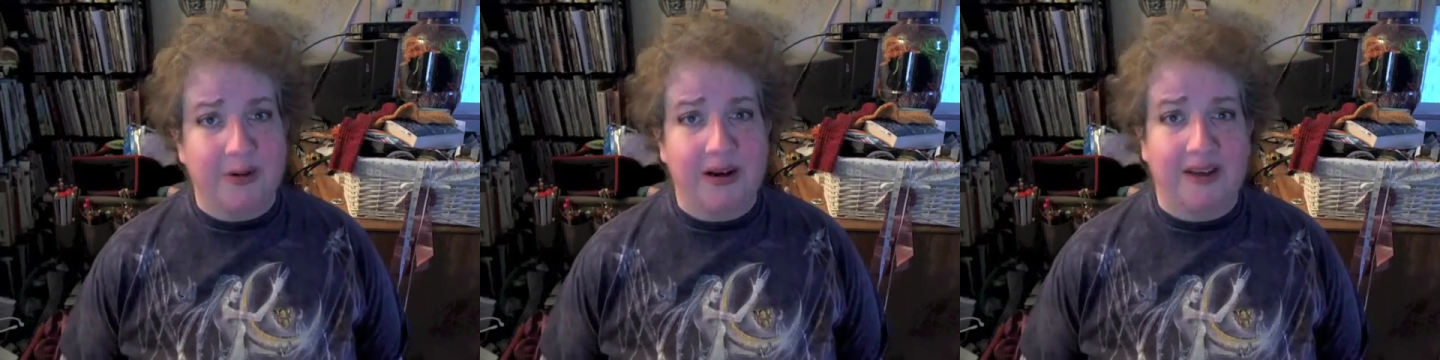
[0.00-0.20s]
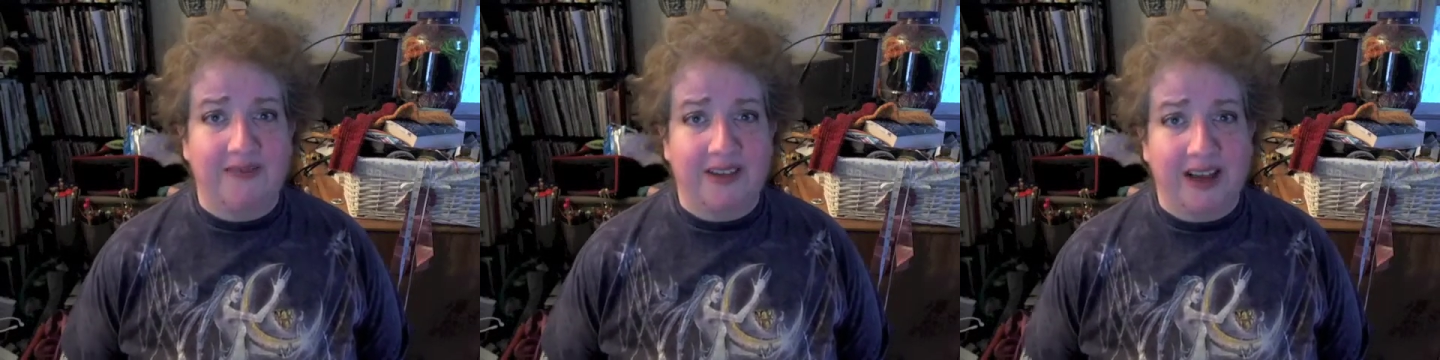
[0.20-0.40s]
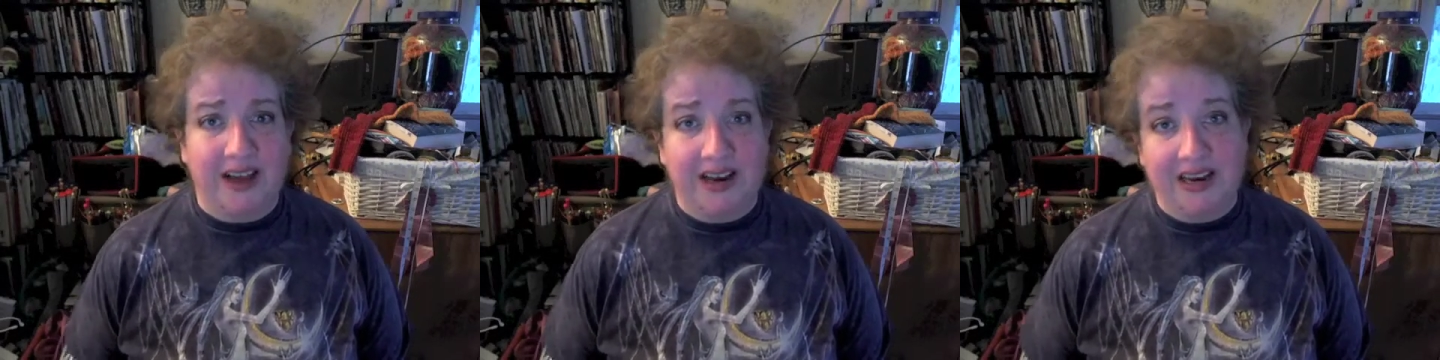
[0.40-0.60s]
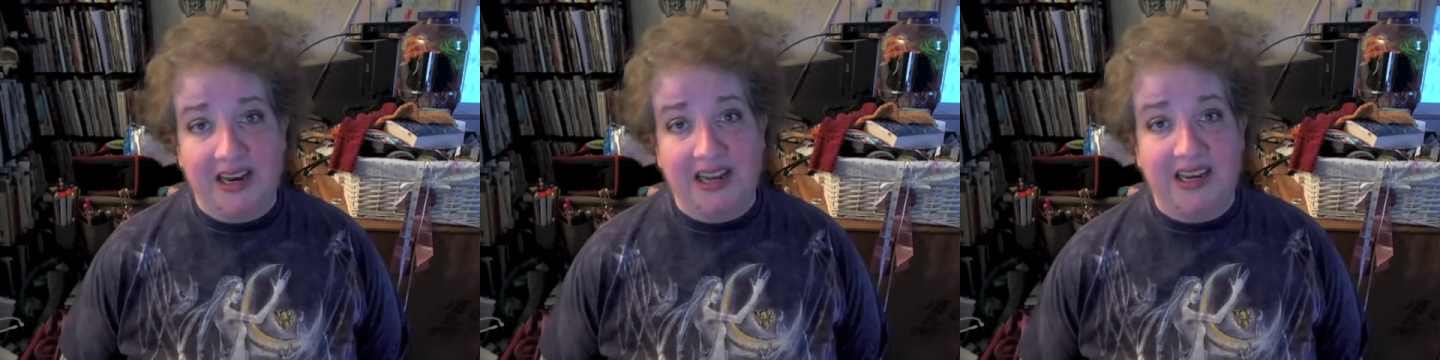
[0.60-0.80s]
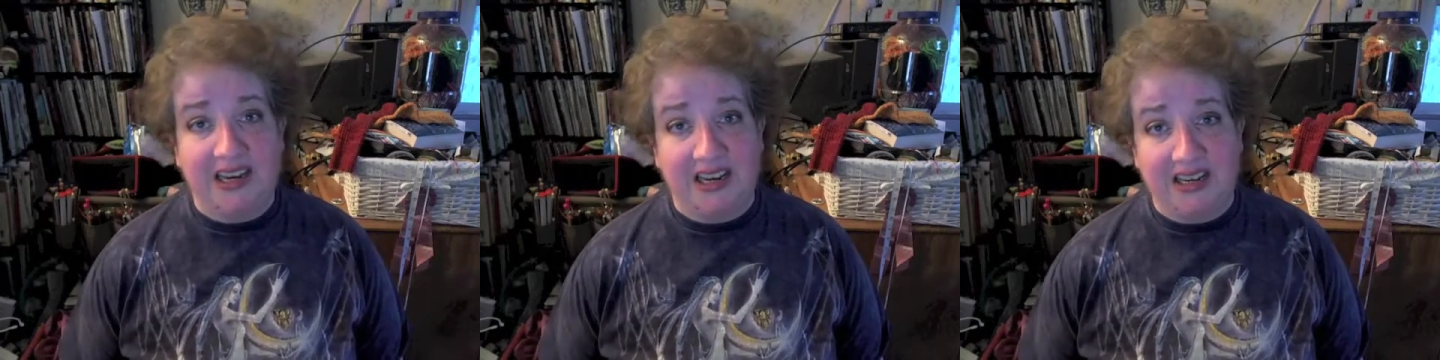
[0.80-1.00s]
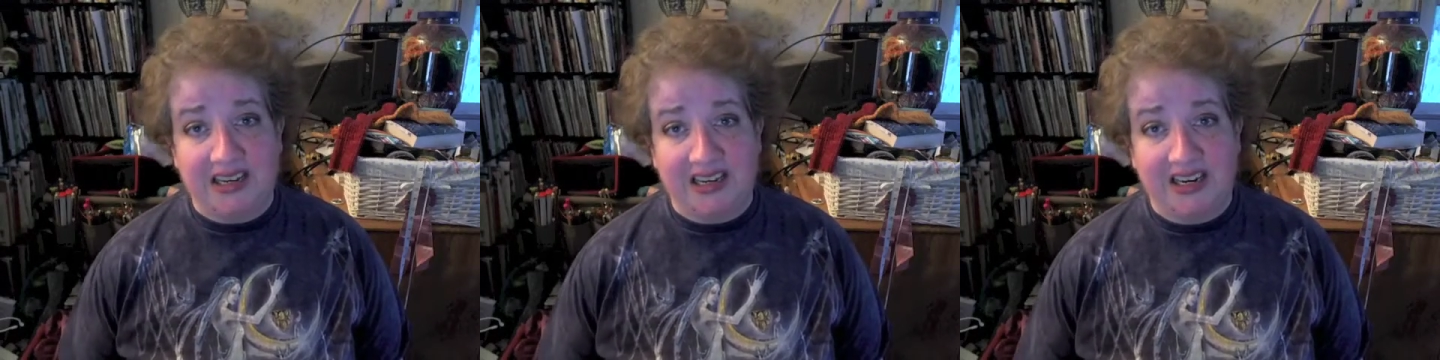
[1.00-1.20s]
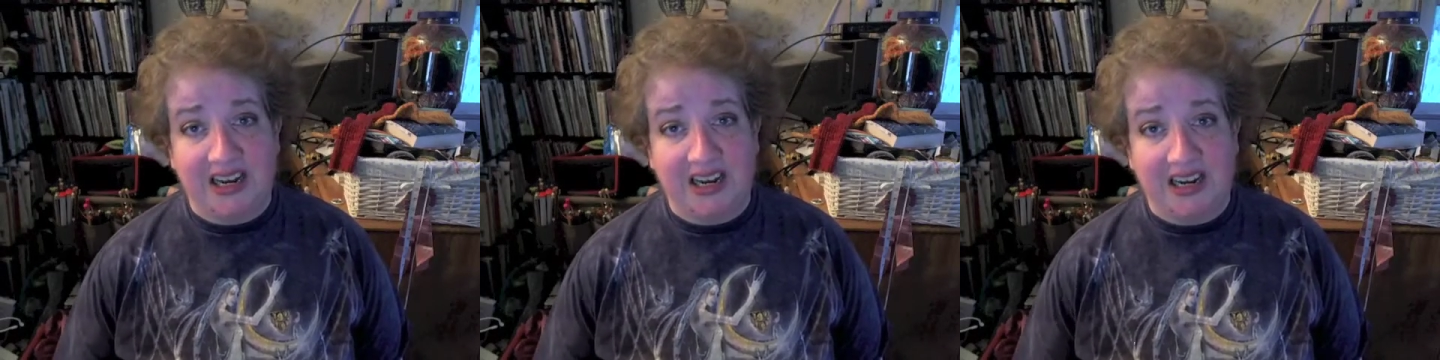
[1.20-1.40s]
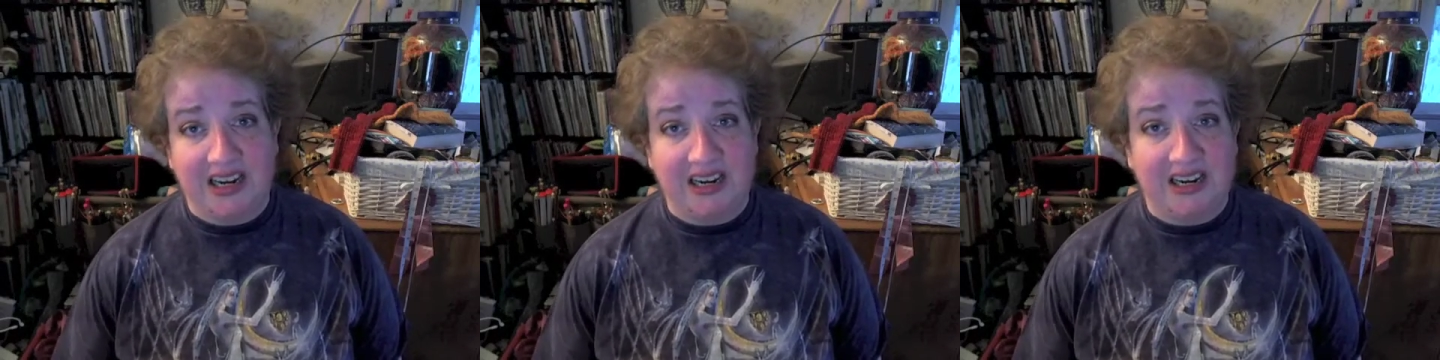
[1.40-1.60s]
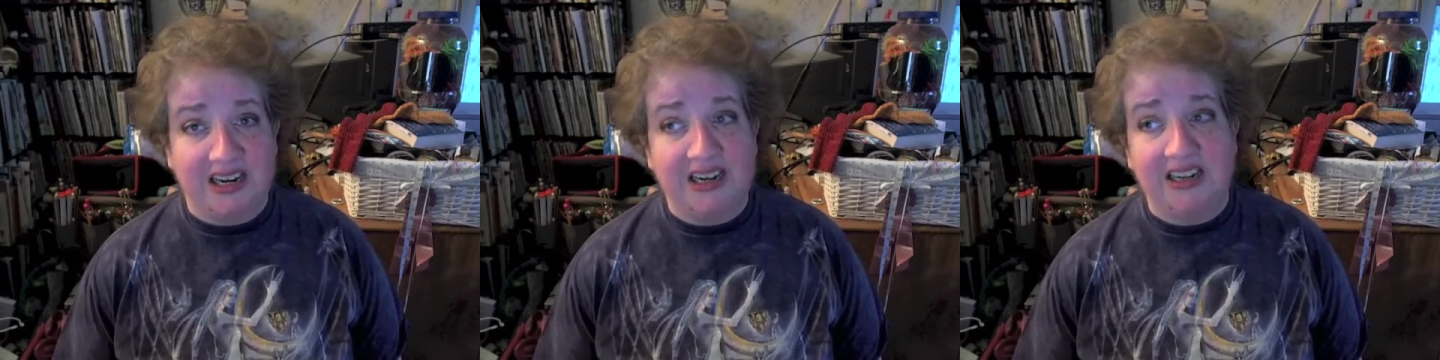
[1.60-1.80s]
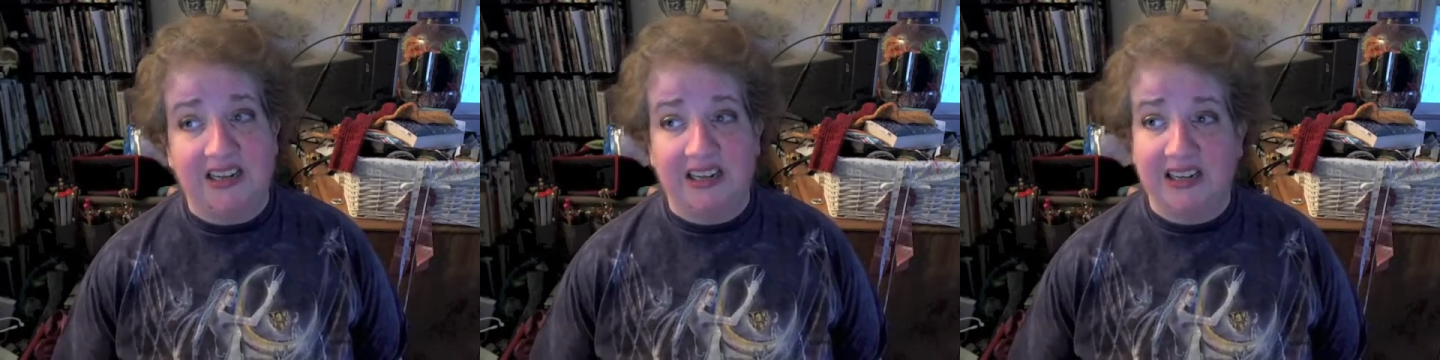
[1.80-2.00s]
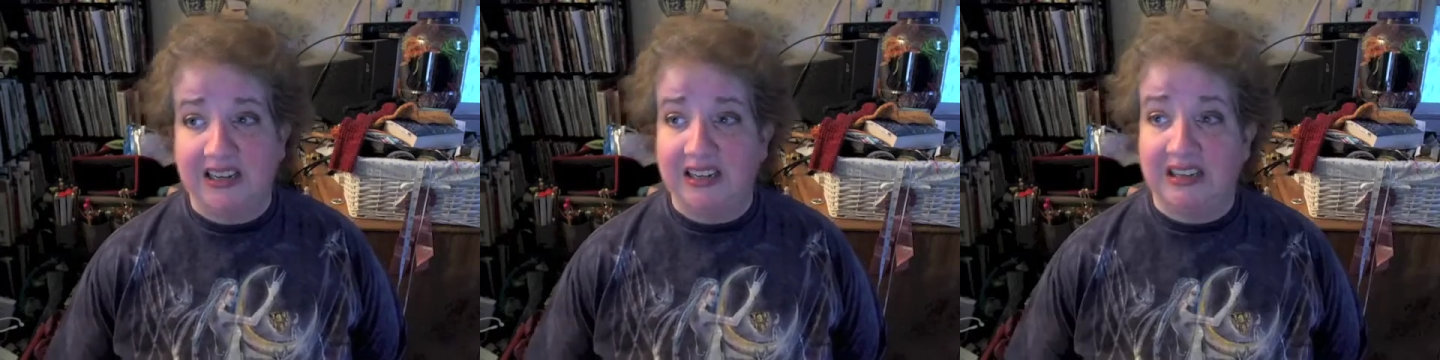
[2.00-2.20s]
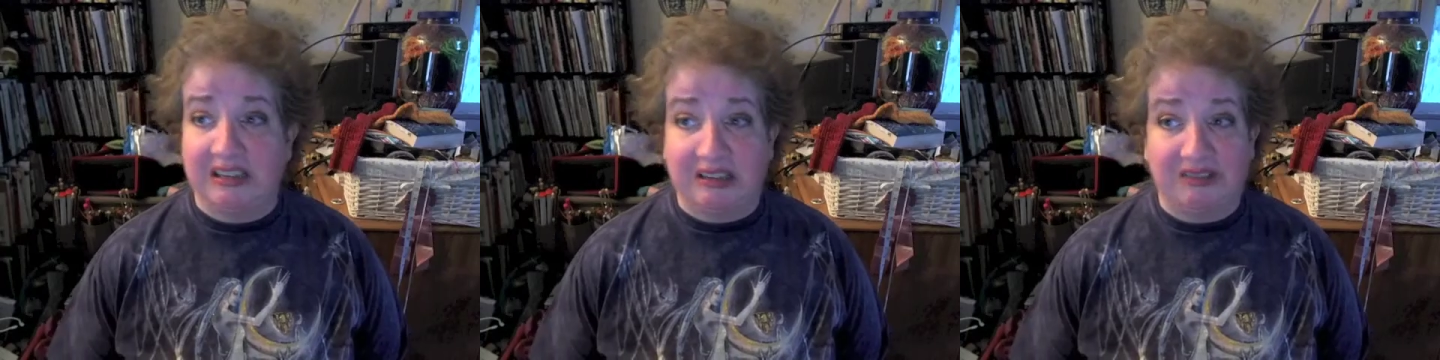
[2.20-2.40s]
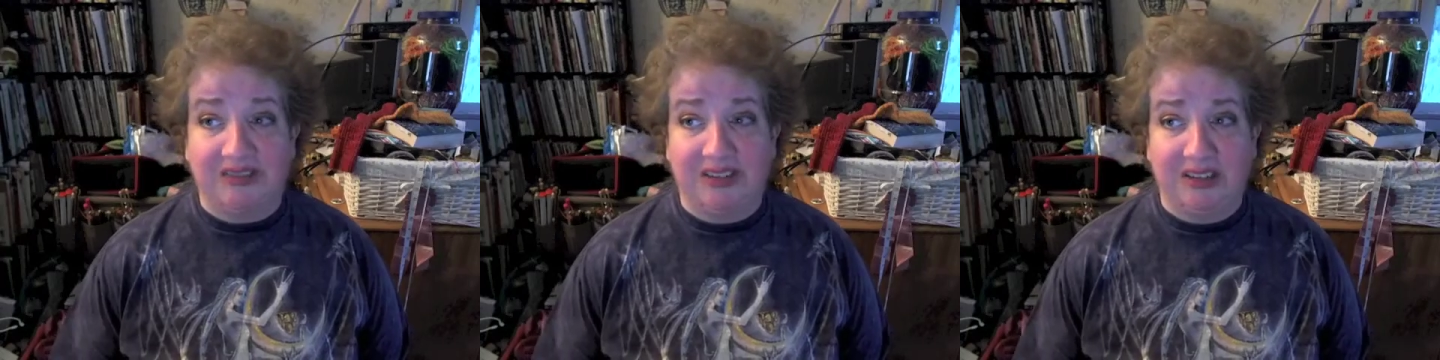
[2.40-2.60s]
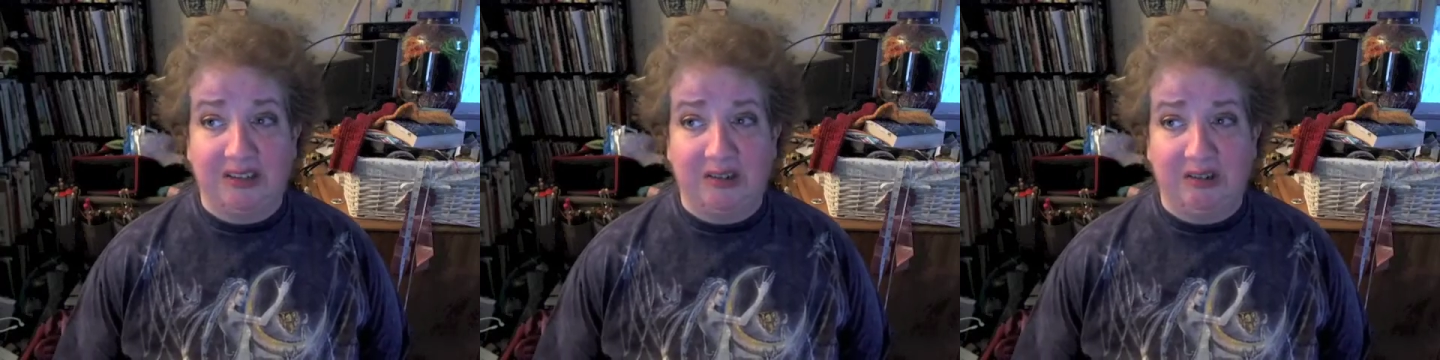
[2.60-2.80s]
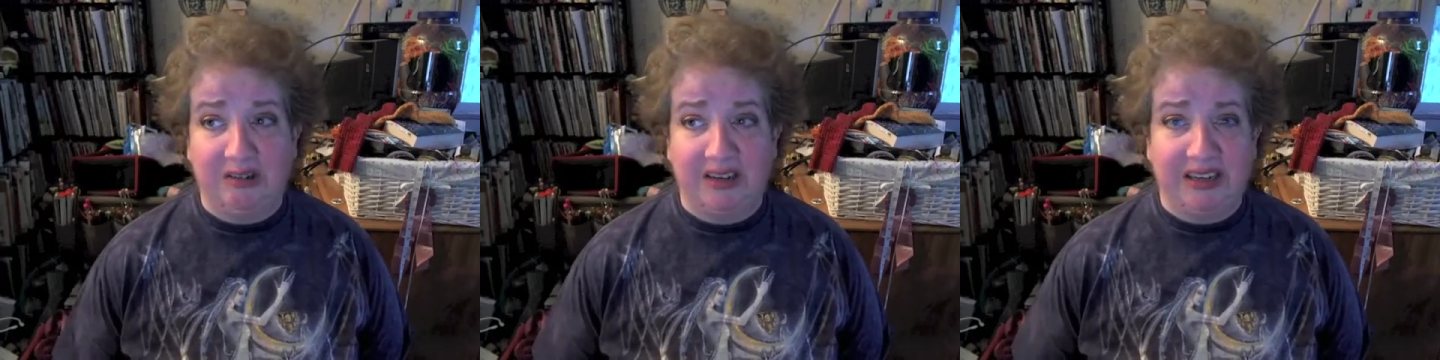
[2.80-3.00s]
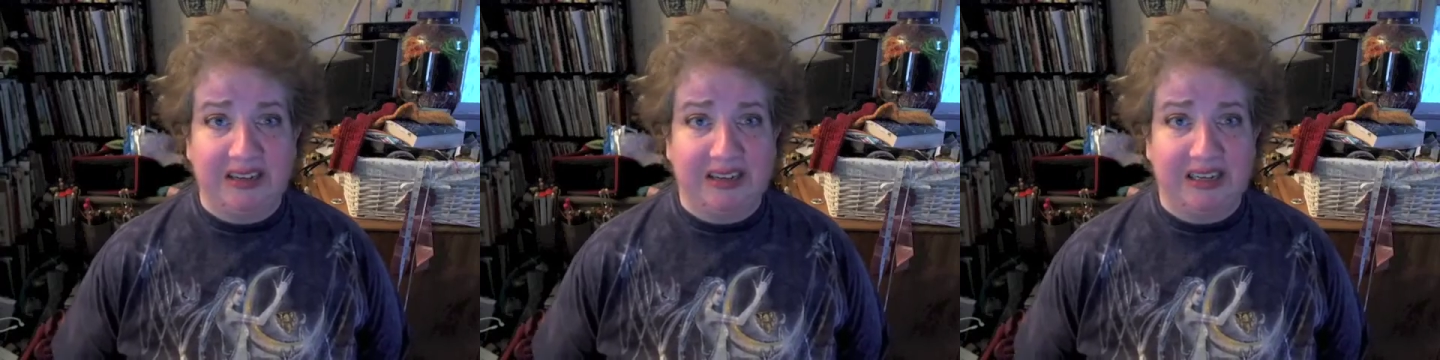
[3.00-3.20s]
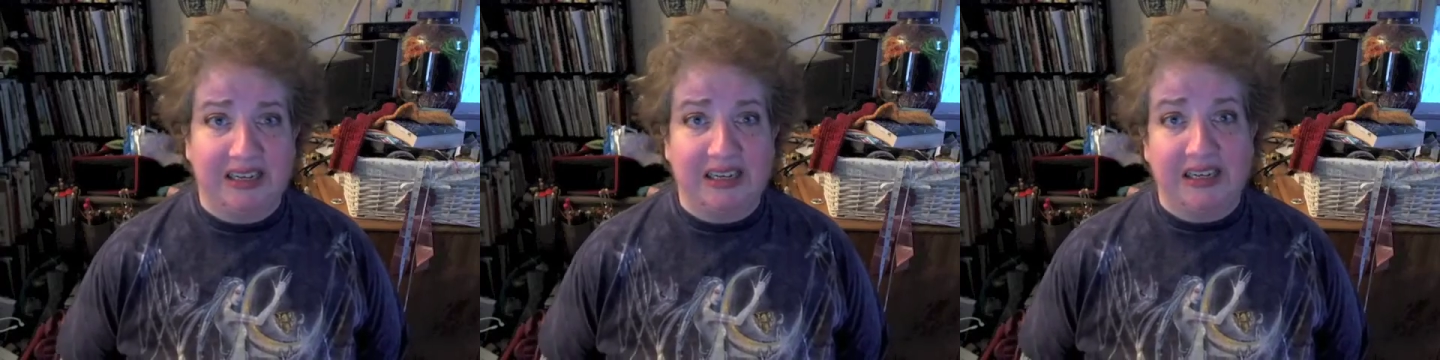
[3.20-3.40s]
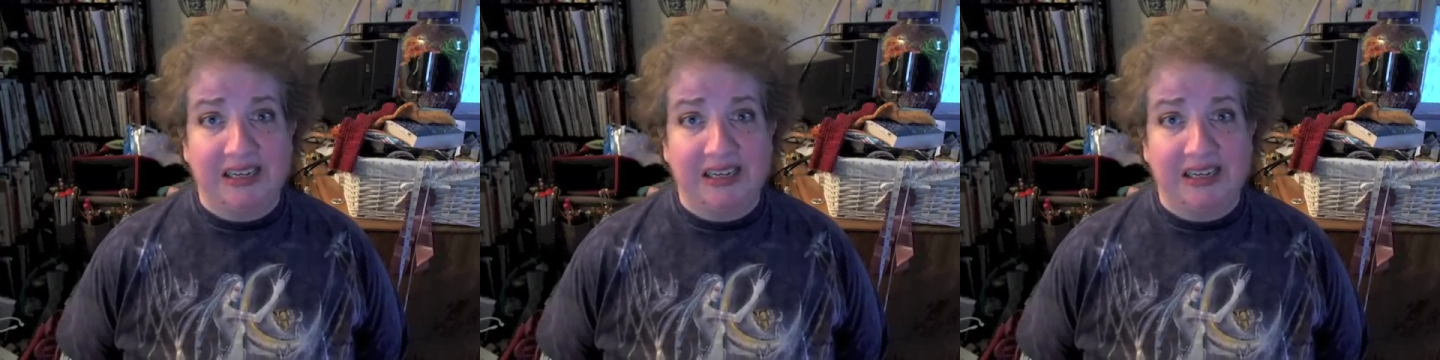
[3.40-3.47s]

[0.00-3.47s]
I've got knit night tonight and stuff to do,